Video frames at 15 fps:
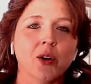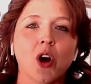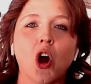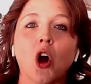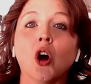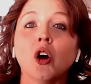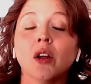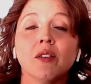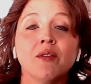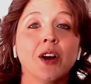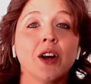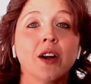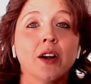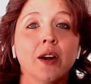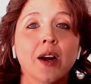all of
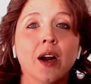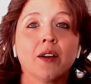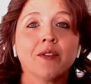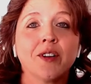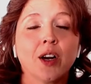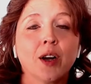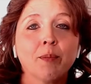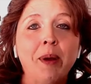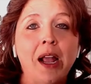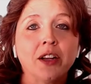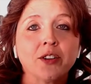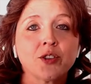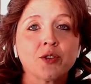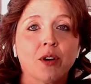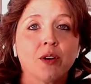our
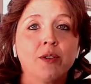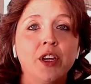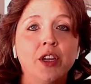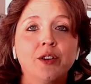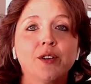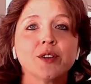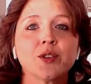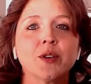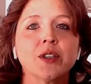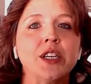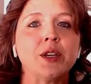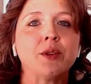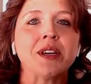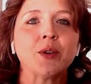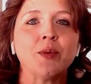petro use, or do
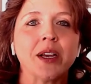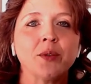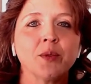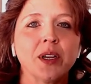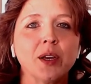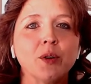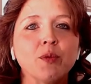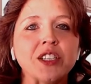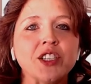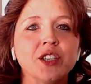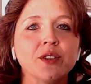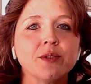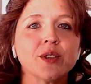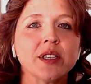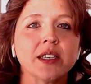you think we can really
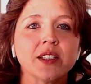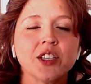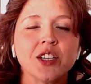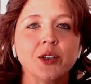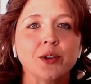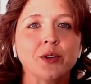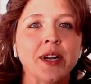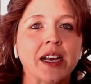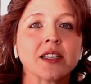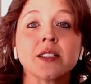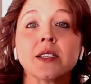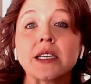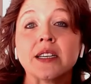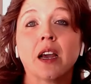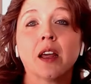reduce it to
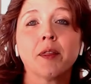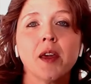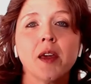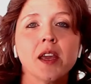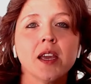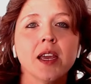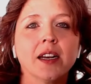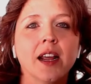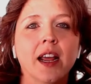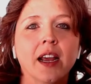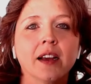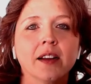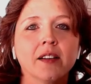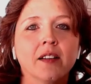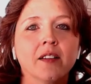next to nothing
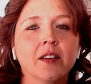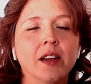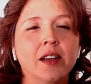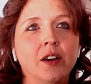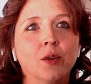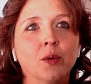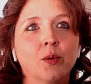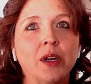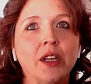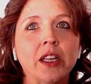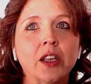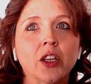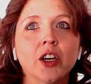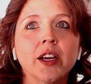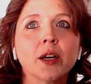and really
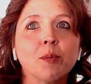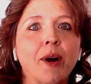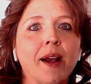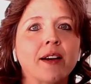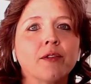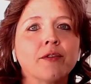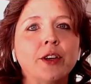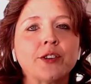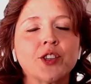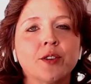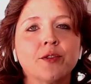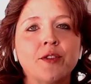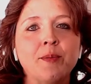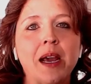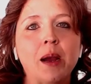look at a brighter future
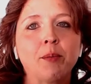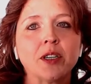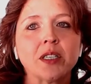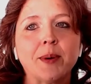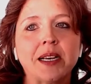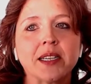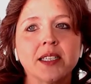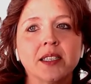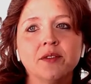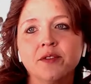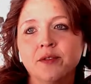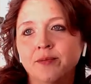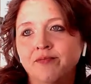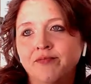from that perspective?